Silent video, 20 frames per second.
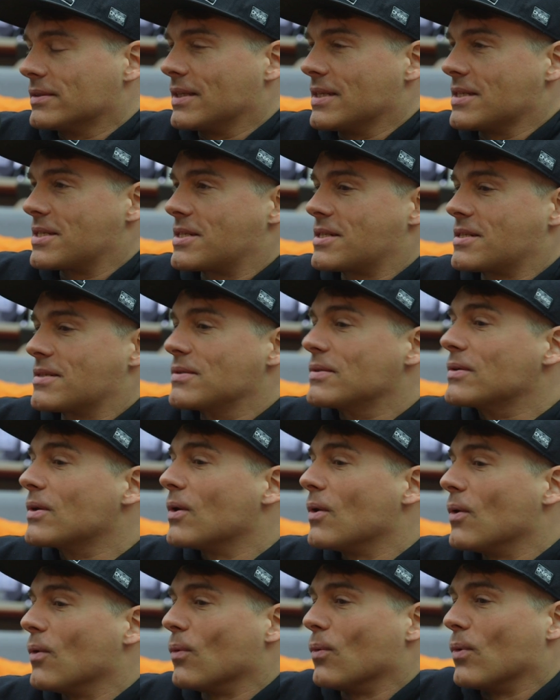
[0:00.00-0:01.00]
This
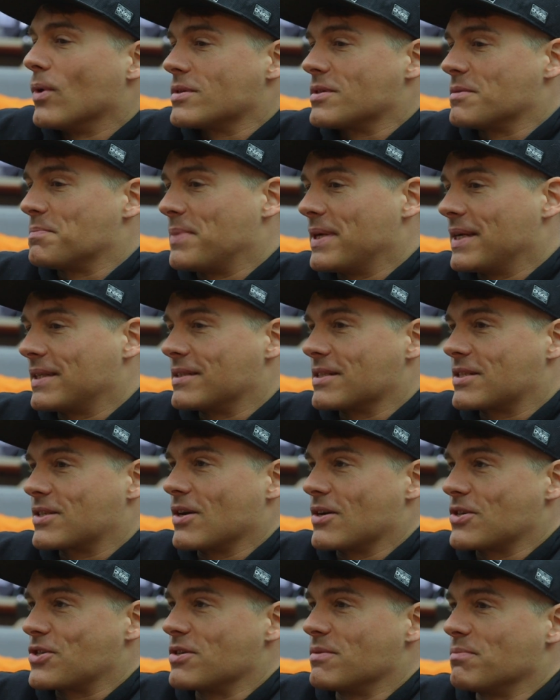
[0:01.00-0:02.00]
was a big
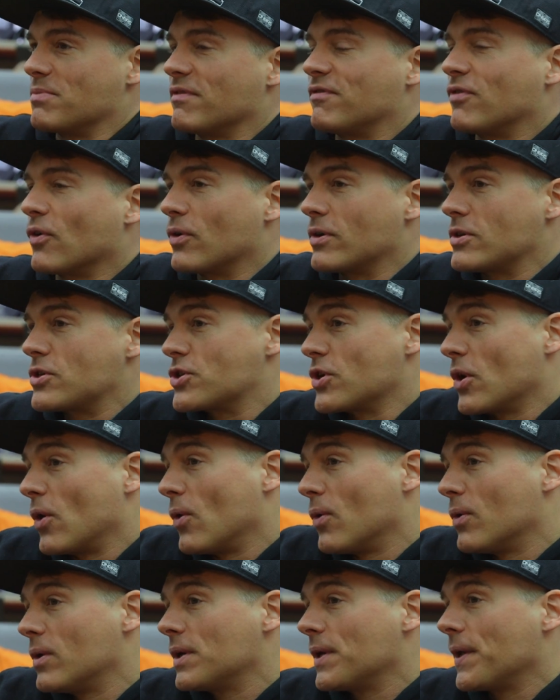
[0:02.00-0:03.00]
discussion before the
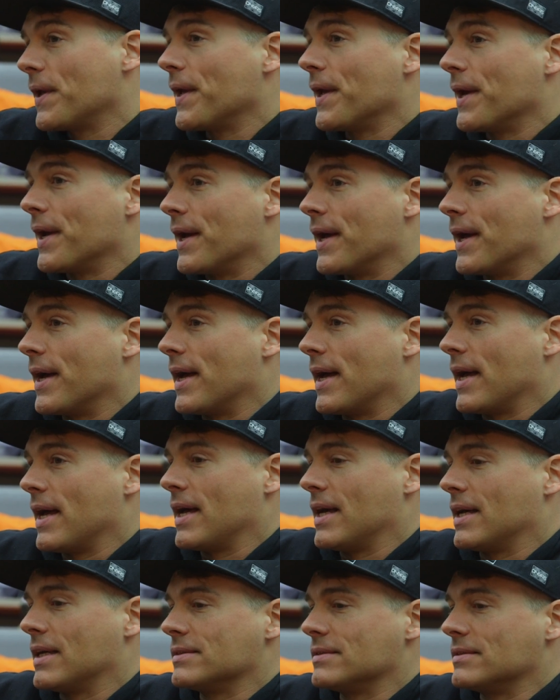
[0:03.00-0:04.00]
show,
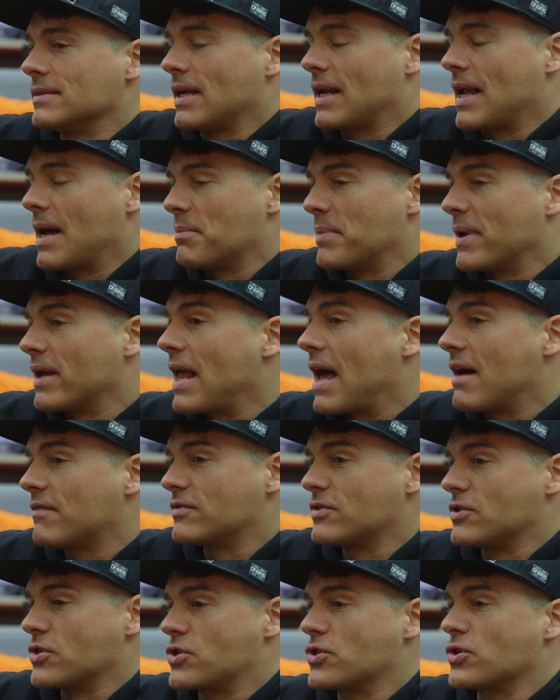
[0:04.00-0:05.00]
and it had been
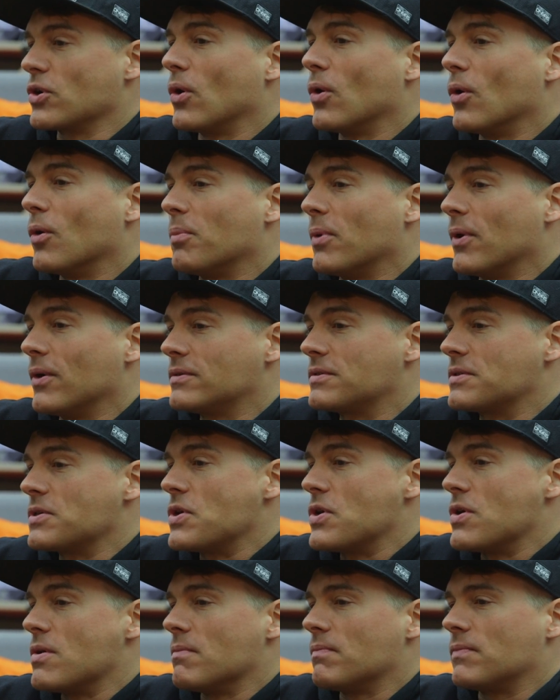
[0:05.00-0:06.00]
after the show, but
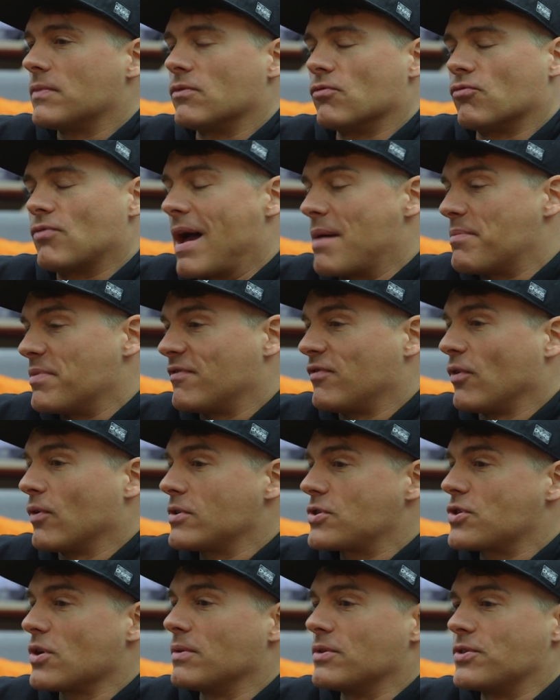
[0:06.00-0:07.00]
right before
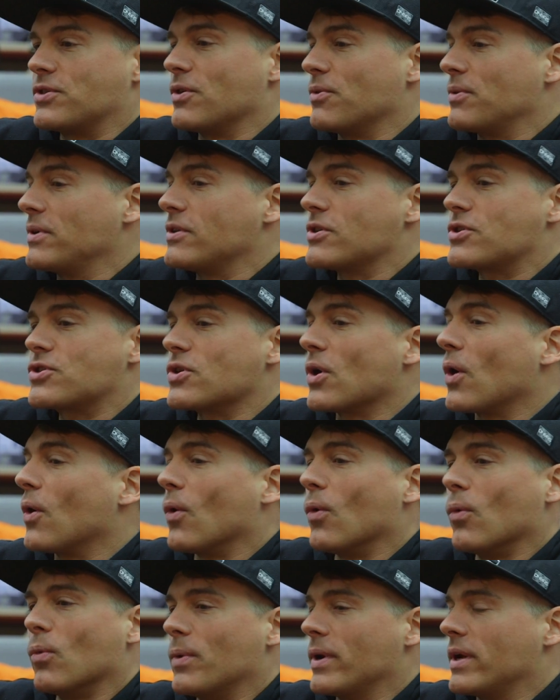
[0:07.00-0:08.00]
the show and during the
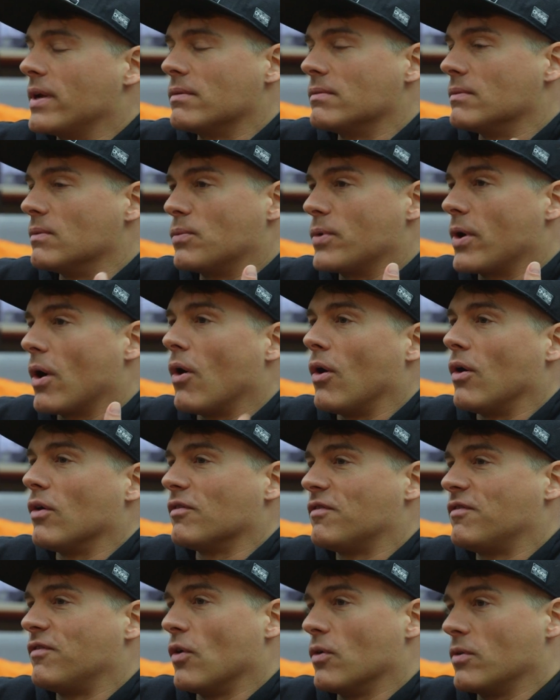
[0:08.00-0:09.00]
show, we
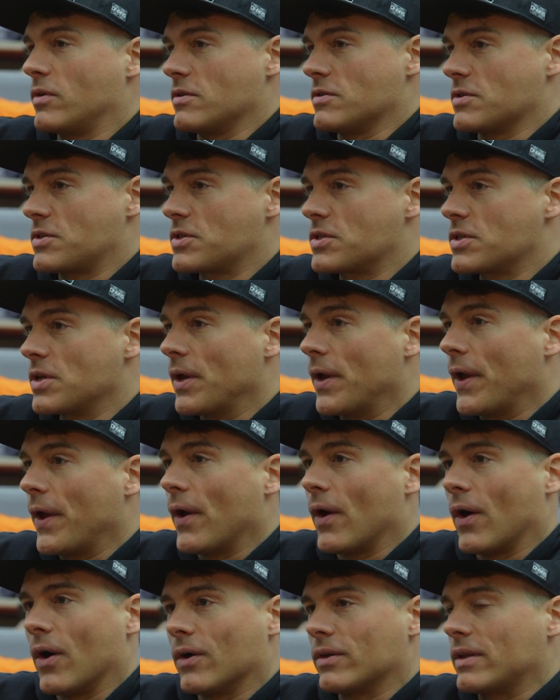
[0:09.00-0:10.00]
all focus
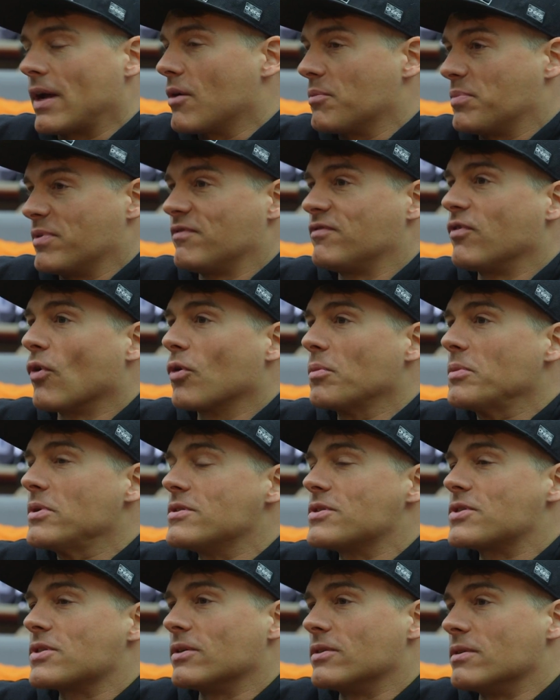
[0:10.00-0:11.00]
on our
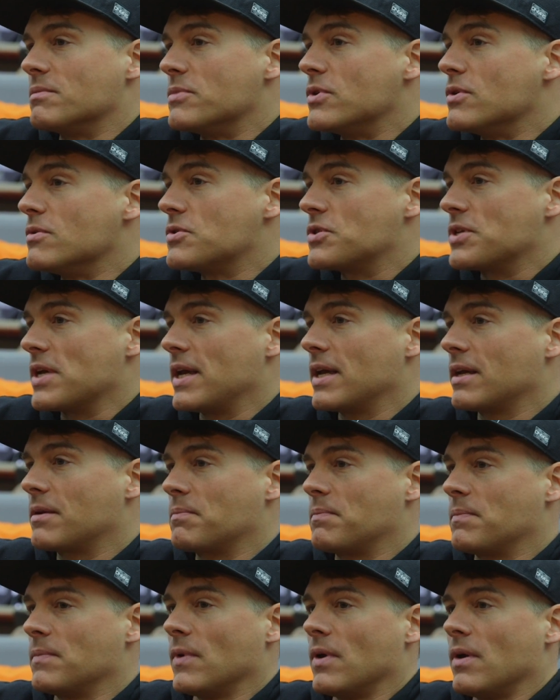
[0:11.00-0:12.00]
performance, on the music.
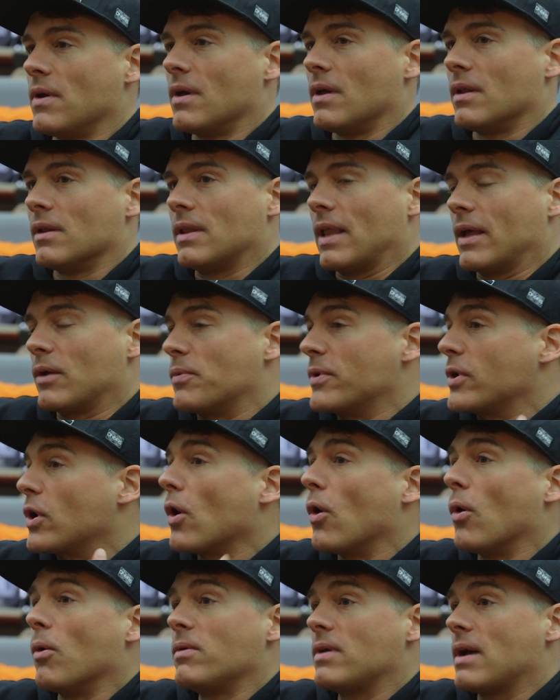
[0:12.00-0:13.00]
Like, we
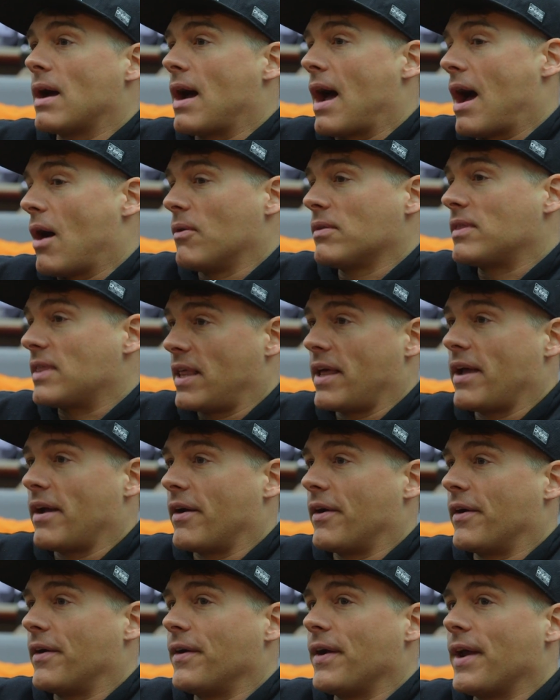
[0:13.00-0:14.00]
go out
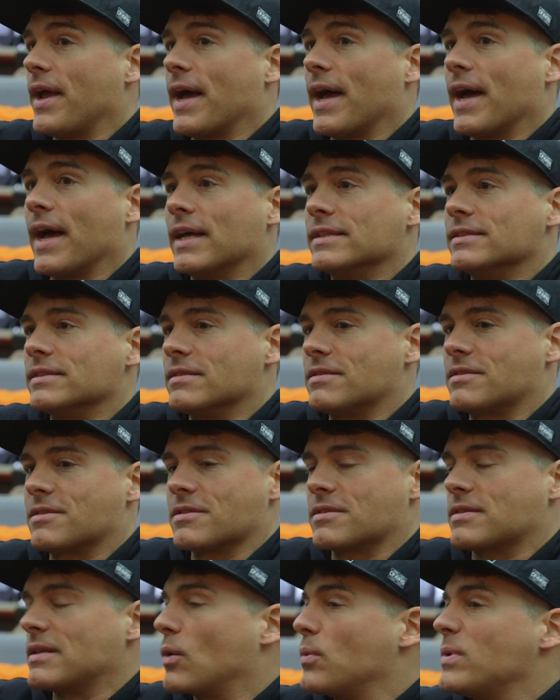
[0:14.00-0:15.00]
there and it's
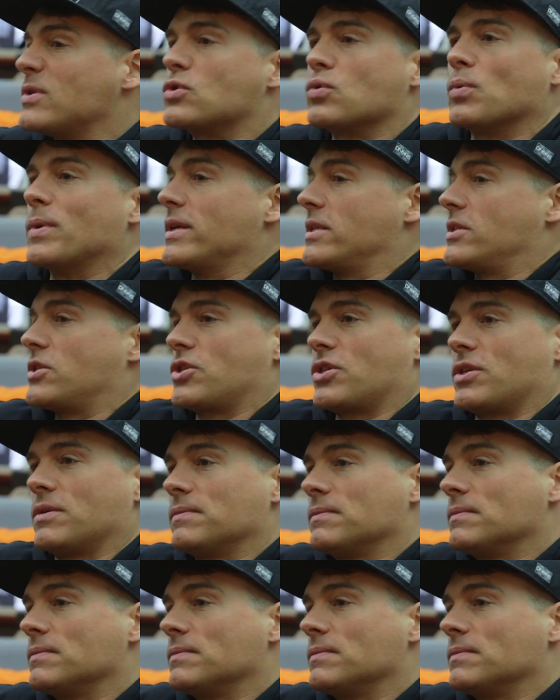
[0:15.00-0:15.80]
just like we switch.